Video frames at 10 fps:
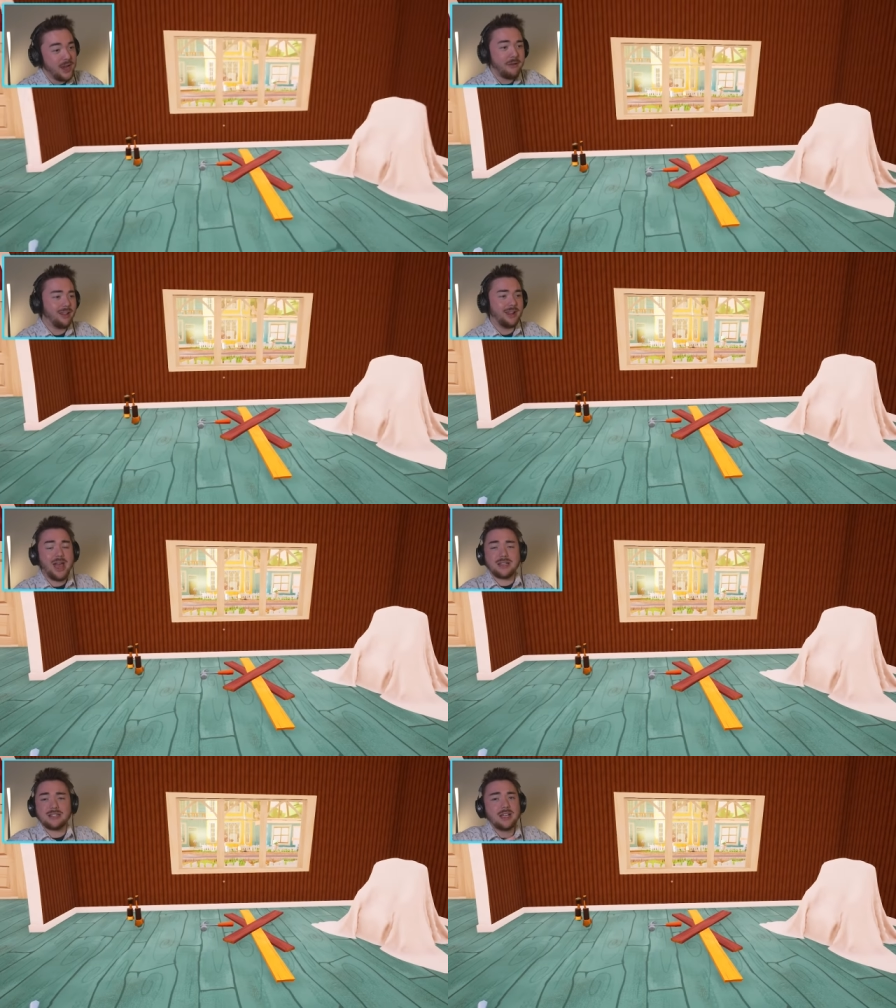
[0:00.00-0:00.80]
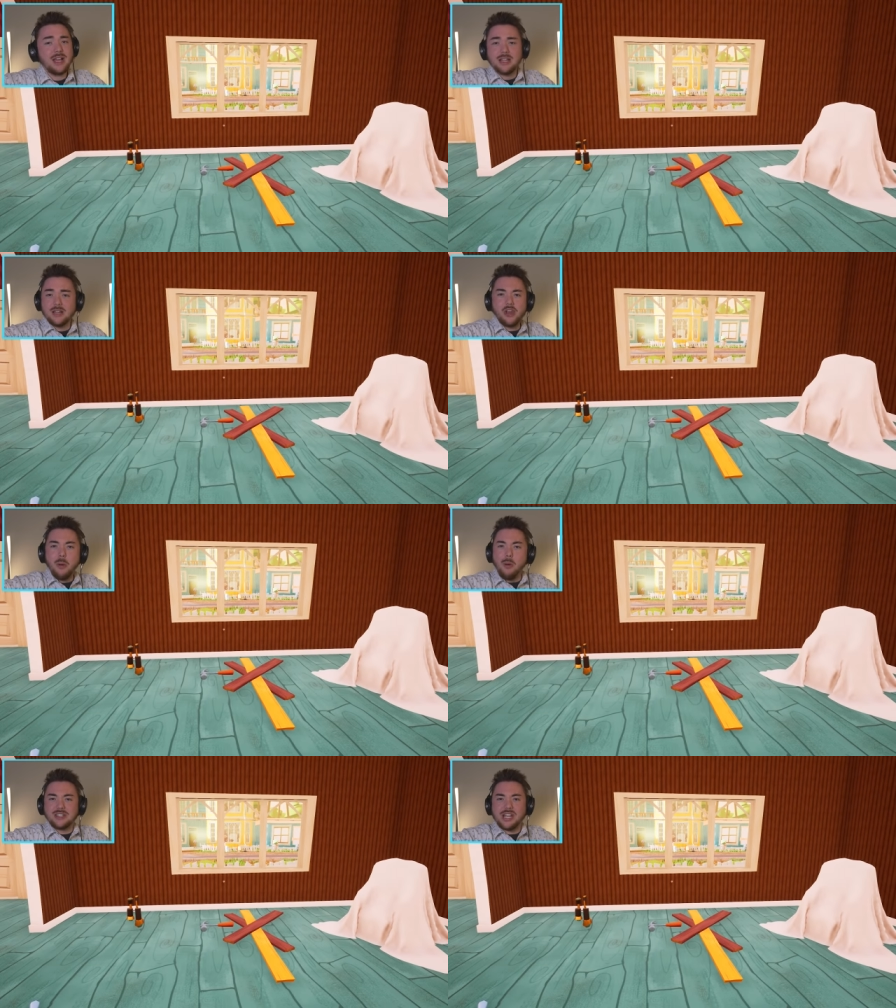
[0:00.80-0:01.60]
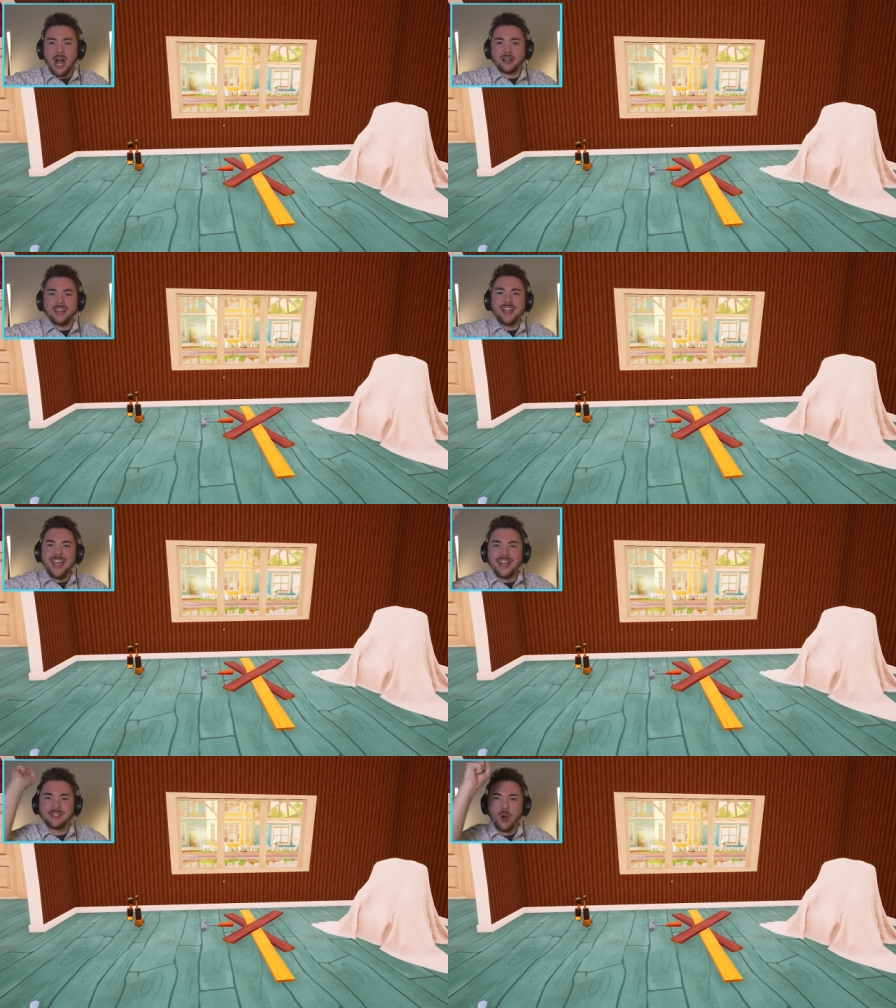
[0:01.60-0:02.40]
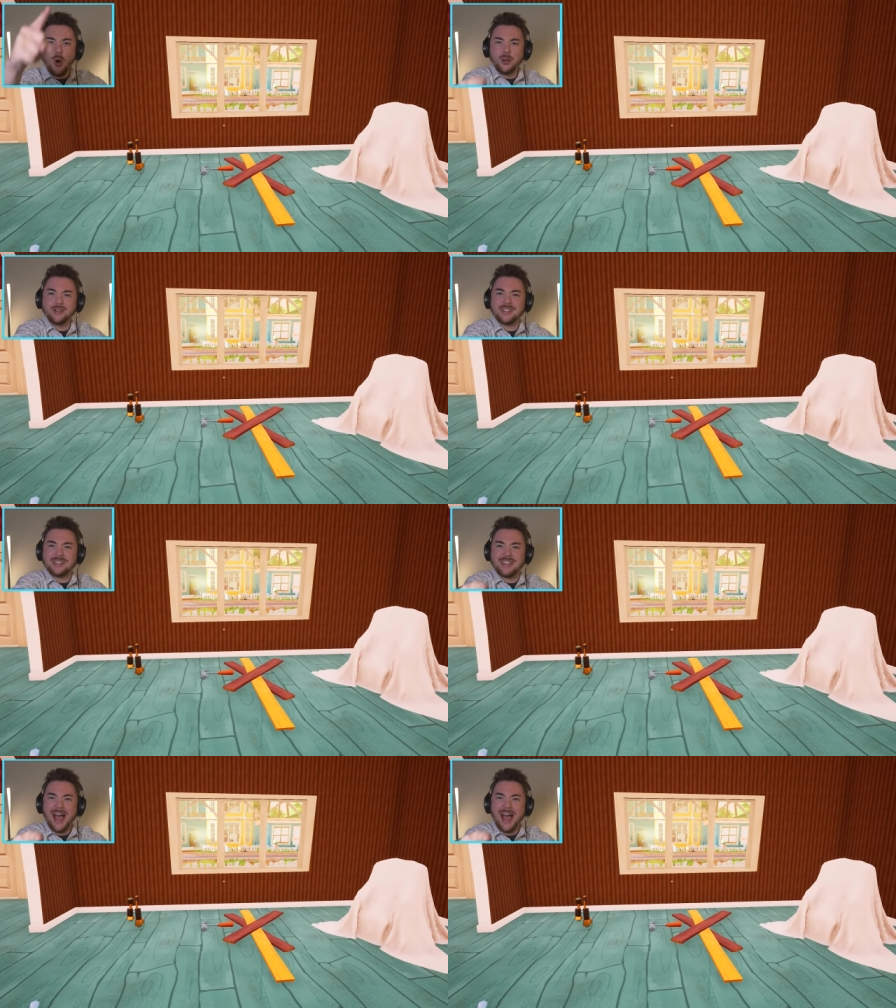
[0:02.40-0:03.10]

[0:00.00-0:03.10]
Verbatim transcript: nevertheless, no more talking. It's old